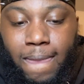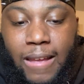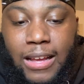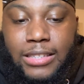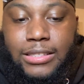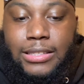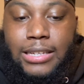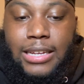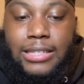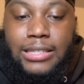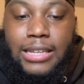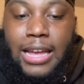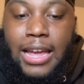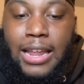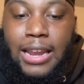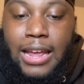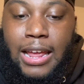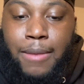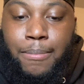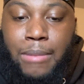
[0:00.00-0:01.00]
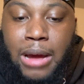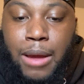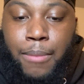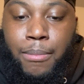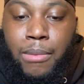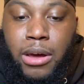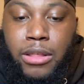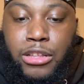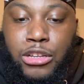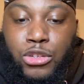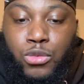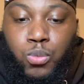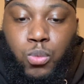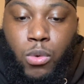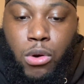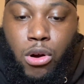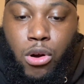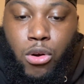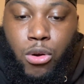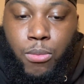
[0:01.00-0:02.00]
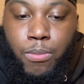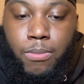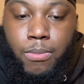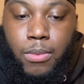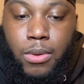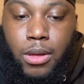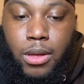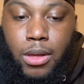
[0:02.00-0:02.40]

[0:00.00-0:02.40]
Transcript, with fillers: It says, and in my mother's womb,